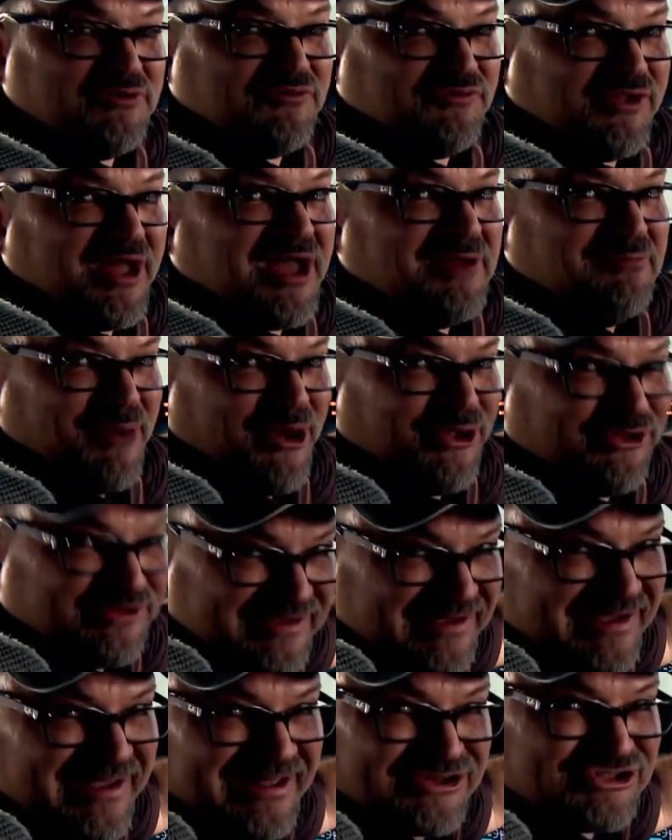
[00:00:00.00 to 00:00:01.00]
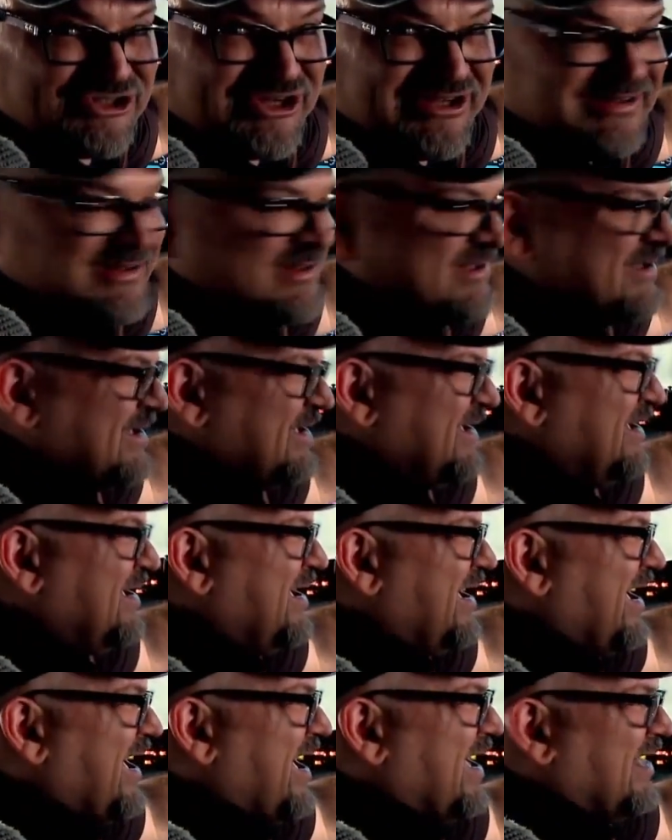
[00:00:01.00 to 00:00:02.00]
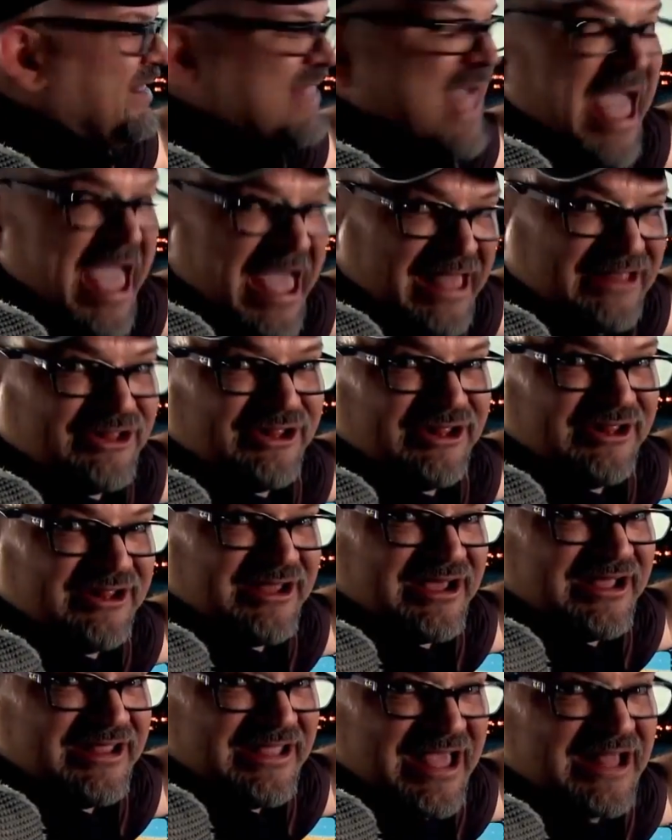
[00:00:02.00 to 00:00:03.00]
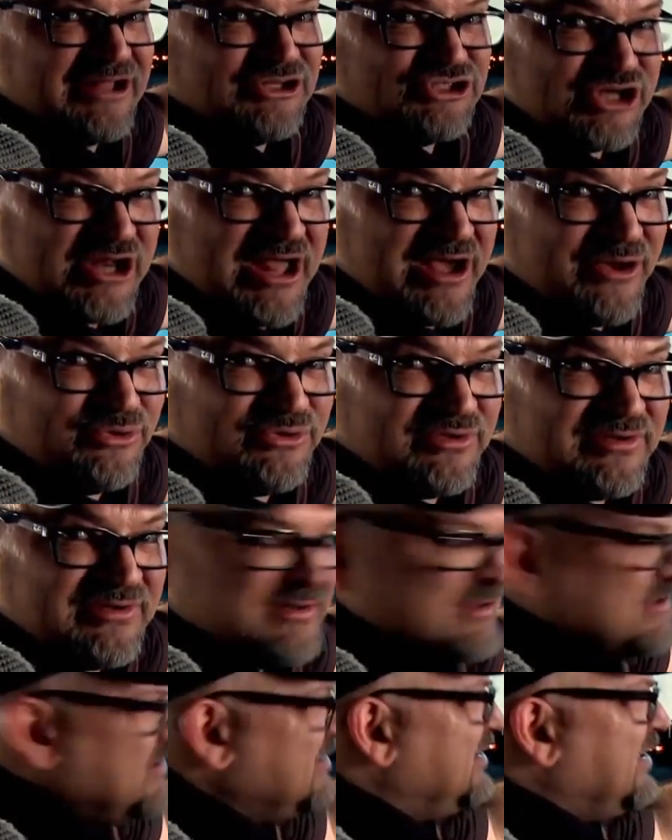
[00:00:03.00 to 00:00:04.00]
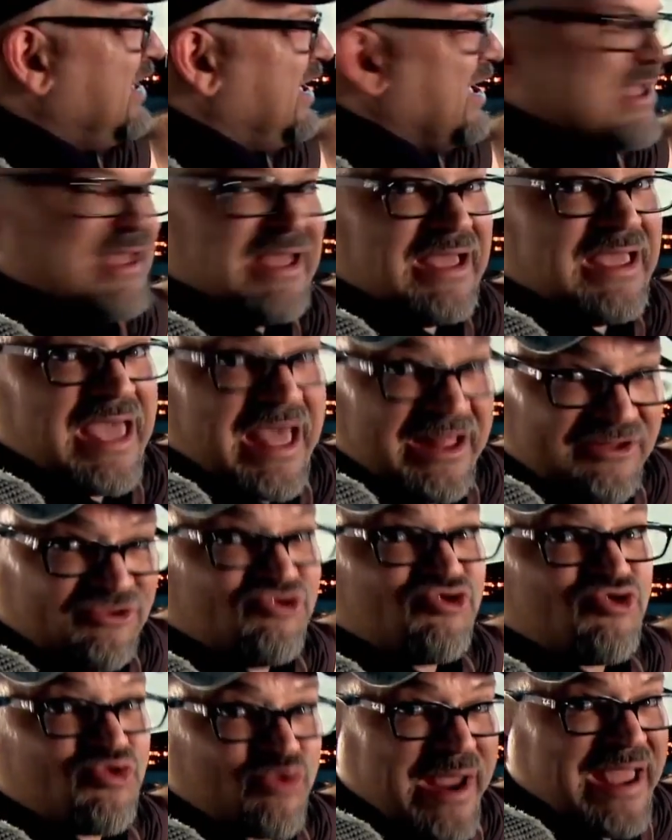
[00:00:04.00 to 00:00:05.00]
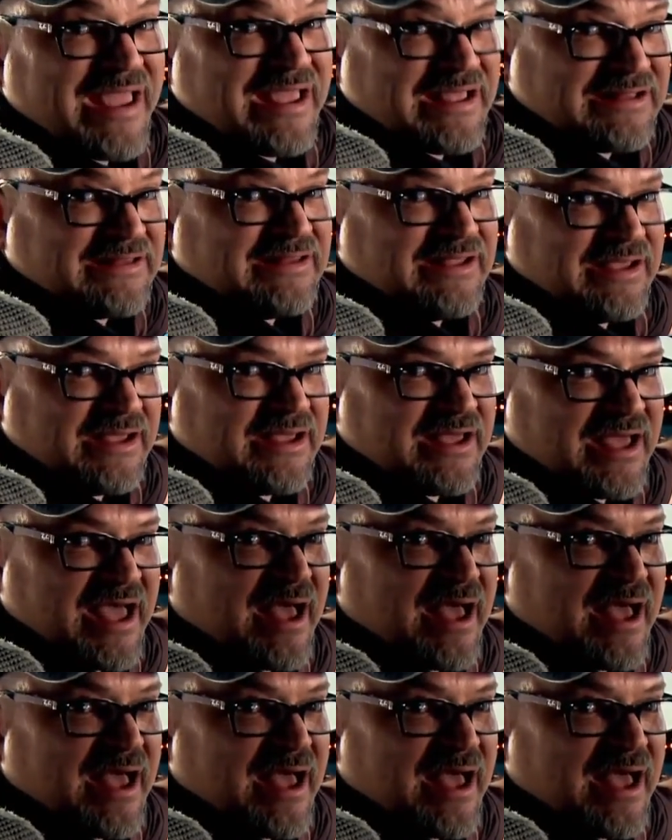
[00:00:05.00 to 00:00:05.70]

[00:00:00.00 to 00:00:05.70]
want to fly multi-engine and handle an engine out, get trained,